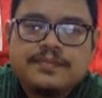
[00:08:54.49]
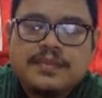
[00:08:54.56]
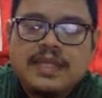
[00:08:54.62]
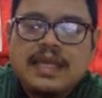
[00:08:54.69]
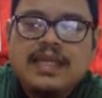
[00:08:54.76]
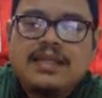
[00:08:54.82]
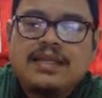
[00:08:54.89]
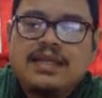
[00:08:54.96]

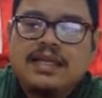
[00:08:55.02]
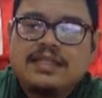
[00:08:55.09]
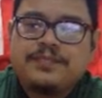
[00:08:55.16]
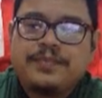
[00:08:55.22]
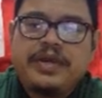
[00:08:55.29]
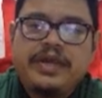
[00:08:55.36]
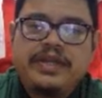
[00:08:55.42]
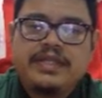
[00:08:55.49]
and the last
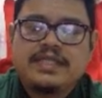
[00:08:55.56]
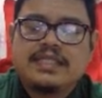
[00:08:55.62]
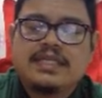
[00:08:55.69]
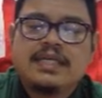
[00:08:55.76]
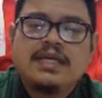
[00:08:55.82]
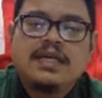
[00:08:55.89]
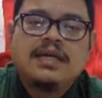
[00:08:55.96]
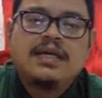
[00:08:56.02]
part
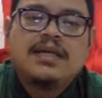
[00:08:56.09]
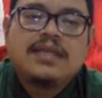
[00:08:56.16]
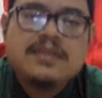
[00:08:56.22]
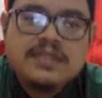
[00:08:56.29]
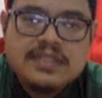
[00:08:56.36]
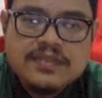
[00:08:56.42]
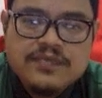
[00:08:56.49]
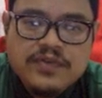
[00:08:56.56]

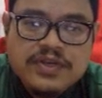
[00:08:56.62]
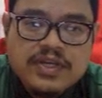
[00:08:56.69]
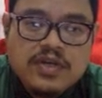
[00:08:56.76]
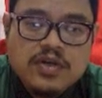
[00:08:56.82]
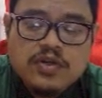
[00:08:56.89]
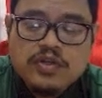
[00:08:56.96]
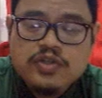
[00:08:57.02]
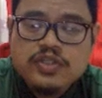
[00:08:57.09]
is for the
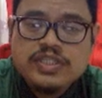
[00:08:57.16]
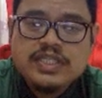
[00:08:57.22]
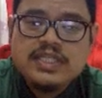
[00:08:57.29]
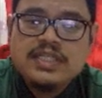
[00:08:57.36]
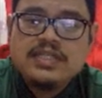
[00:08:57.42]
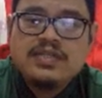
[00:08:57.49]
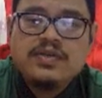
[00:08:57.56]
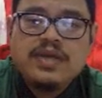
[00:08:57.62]
conclusion.
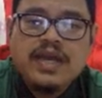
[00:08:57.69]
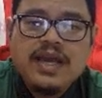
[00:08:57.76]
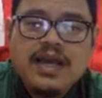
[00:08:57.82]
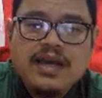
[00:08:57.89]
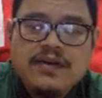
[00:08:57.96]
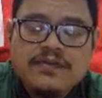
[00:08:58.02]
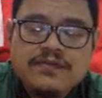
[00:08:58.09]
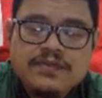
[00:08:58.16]
You
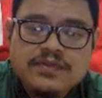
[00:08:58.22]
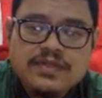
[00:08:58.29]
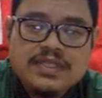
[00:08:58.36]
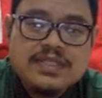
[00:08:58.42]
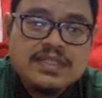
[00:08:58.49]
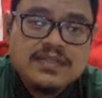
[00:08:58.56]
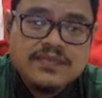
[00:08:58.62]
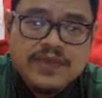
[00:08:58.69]
have to. This
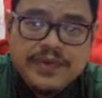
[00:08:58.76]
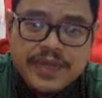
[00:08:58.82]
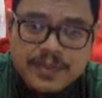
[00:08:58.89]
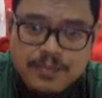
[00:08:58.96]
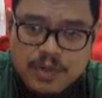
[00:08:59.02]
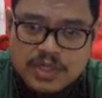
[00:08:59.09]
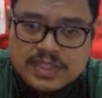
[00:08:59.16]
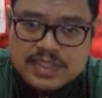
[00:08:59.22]
is very
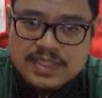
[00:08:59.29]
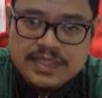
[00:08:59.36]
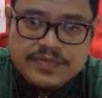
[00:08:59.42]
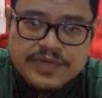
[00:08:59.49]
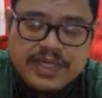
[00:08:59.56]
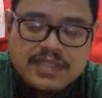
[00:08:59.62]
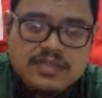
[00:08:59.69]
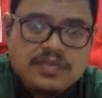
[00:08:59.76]
important,
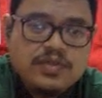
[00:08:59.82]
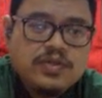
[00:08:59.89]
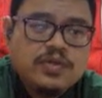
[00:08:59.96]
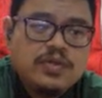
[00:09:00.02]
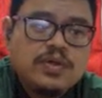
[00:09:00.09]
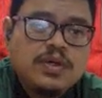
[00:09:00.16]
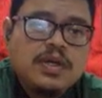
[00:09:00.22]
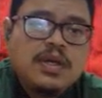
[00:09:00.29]
right?
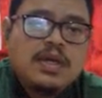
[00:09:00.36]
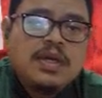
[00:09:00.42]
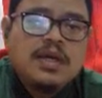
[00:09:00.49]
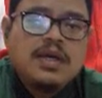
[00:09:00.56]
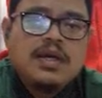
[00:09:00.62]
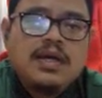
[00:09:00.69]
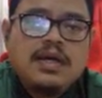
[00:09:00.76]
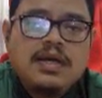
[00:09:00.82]
So
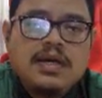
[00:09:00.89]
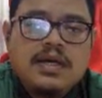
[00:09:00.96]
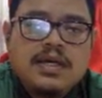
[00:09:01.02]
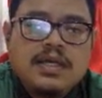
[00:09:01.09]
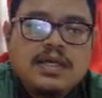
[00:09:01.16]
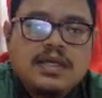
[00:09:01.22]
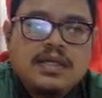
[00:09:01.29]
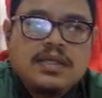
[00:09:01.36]

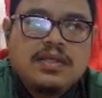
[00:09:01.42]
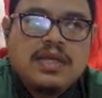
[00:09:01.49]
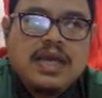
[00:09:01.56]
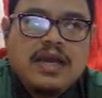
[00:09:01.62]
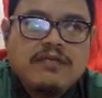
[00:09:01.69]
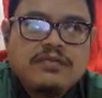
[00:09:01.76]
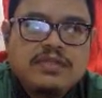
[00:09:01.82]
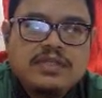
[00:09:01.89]
you have to